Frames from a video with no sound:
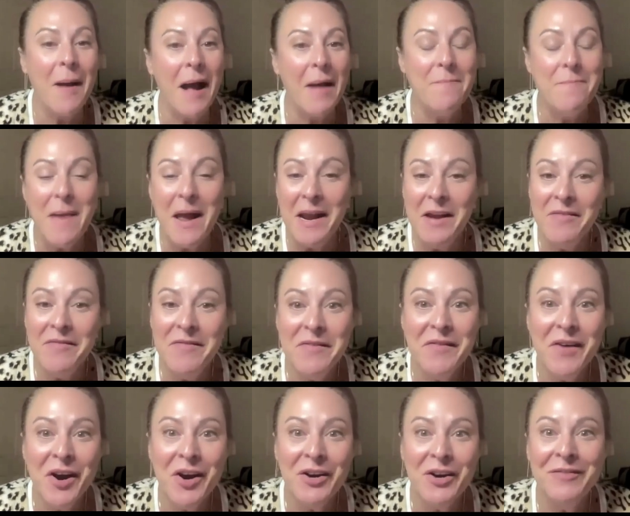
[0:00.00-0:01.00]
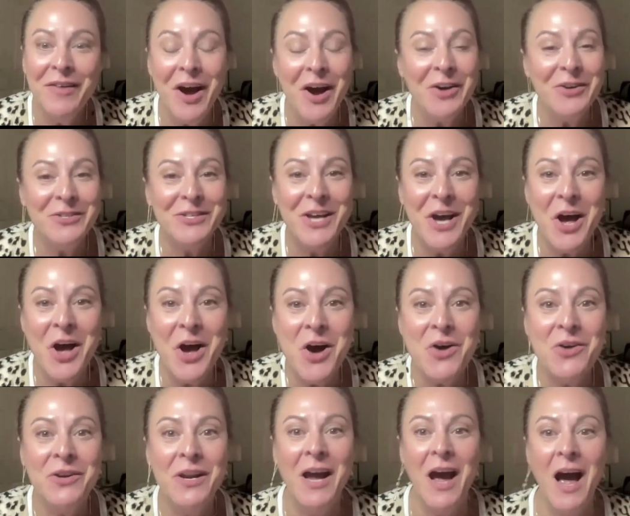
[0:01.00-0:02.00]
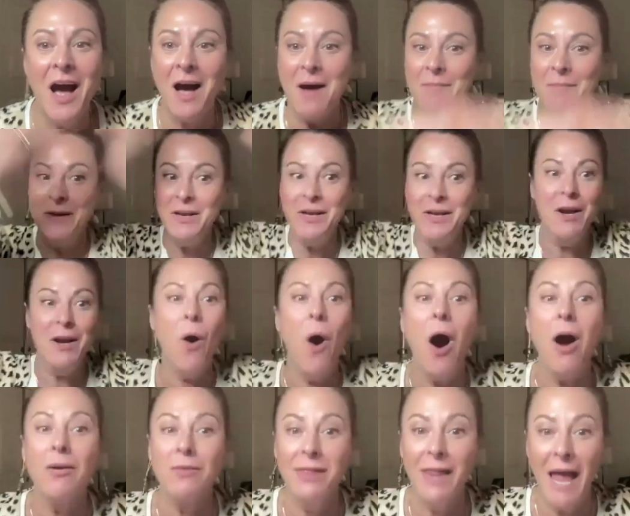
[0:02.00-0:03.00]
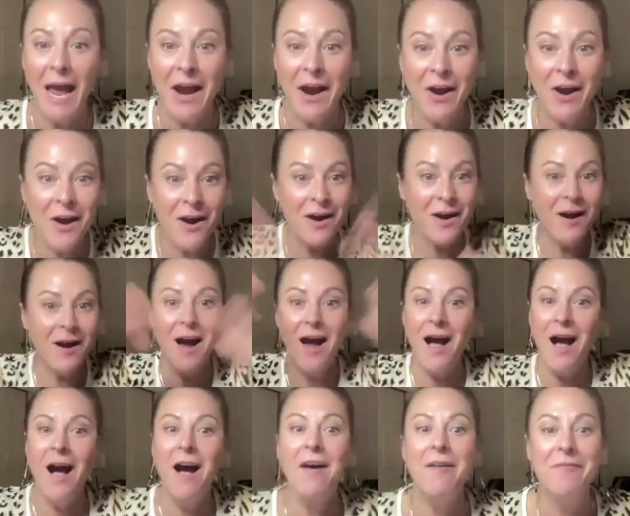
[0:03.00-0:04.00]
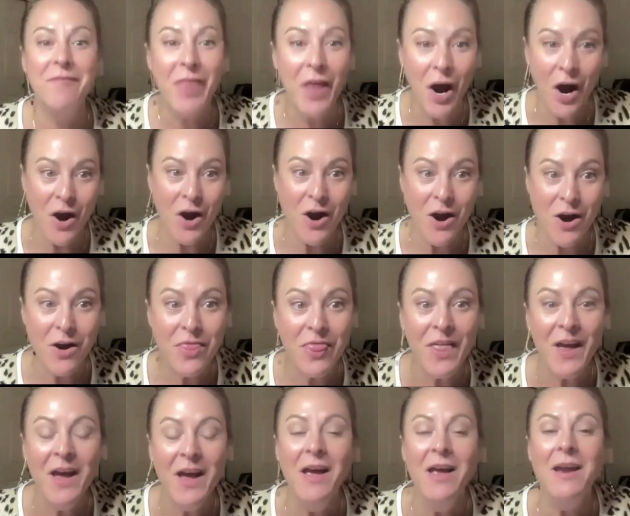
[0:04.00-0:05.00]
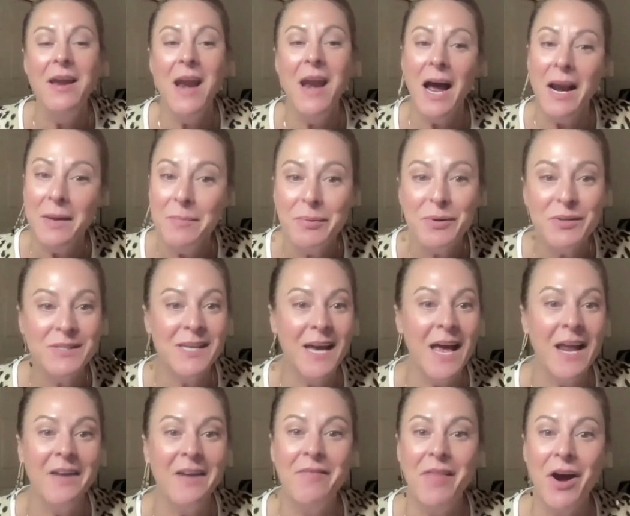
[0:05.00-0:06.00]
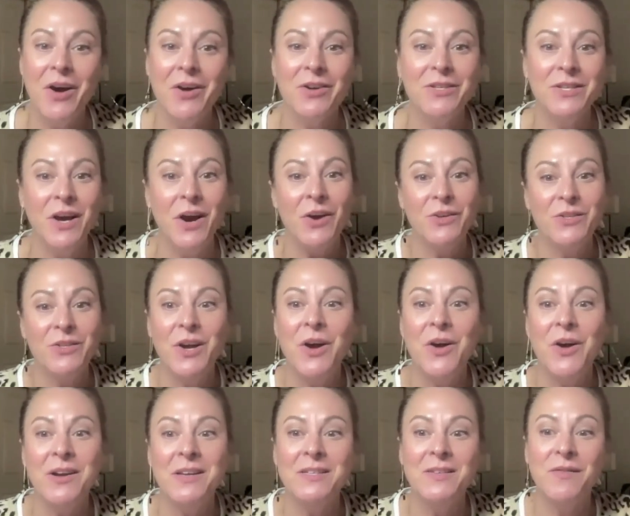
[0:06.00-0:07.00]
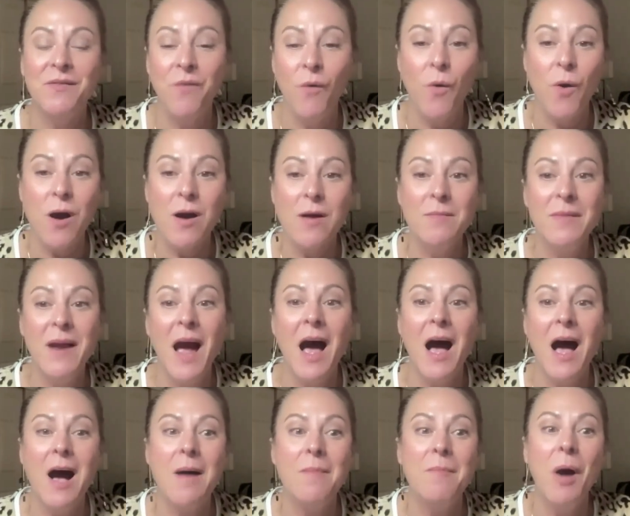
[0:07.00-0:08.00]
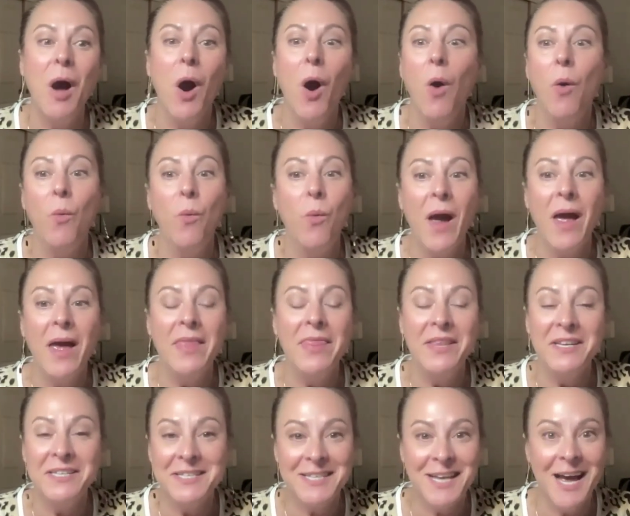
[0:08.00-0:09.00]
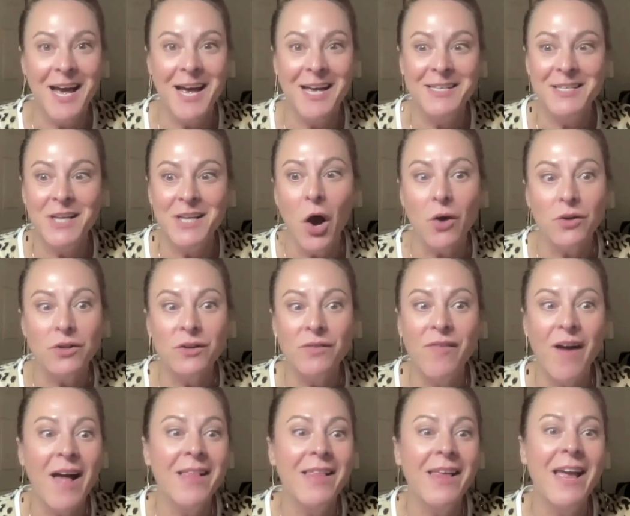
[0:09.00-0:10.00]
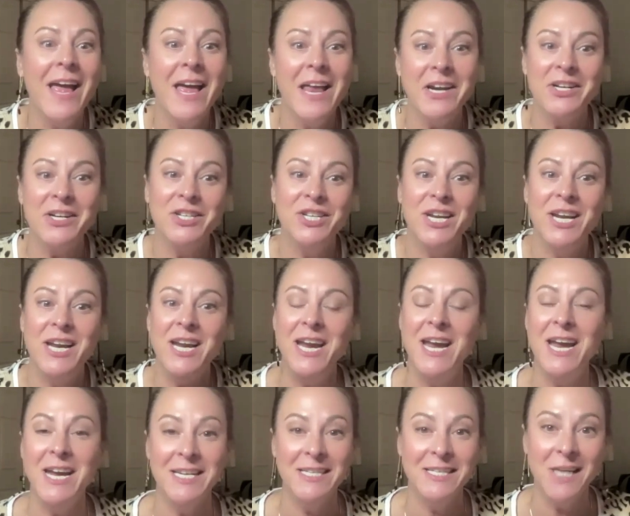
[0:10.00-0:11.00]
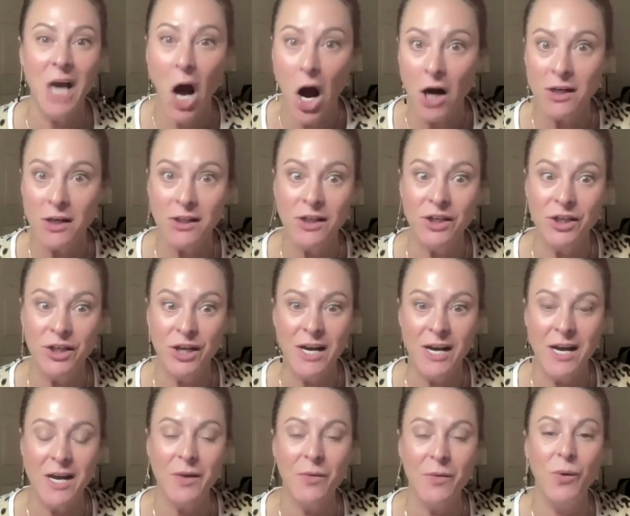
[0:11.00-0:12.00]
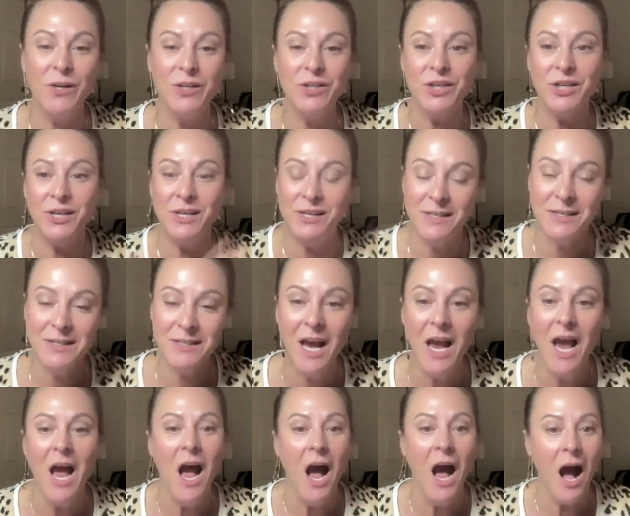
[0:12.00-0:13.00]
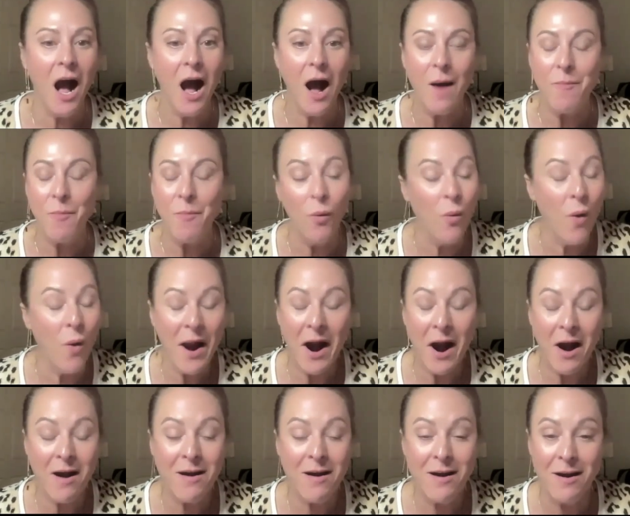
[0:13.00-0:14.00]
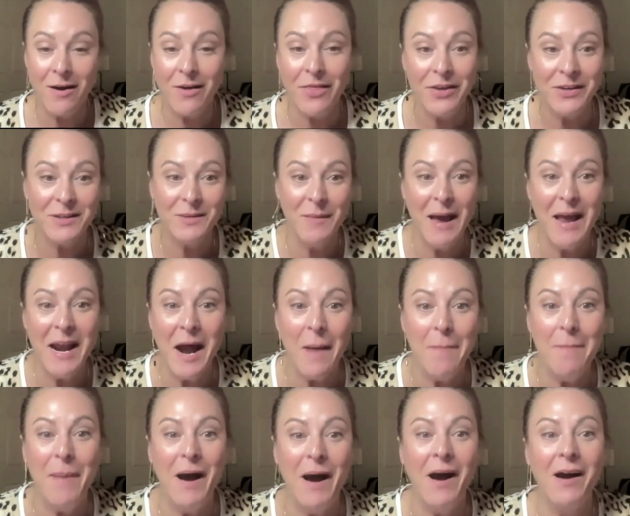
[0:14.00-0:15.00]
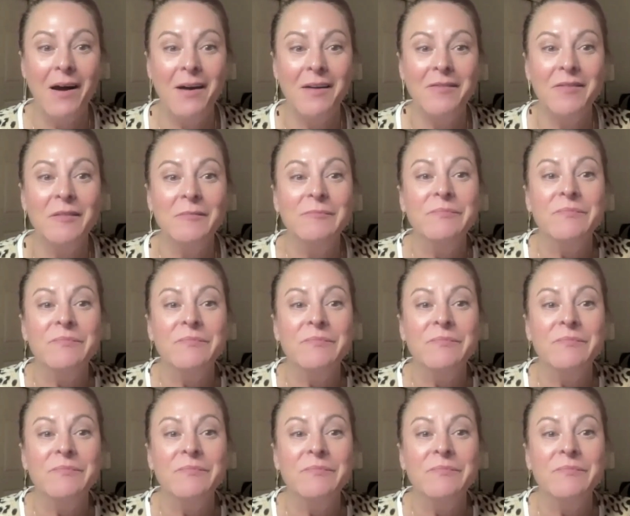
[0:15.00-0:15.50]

many of you have heard of ozone, our layer of the earth. 90% of the Earth's ozone is formed when the sun's ultraviolet energy hits oxygen, which is what our Earth is made up of.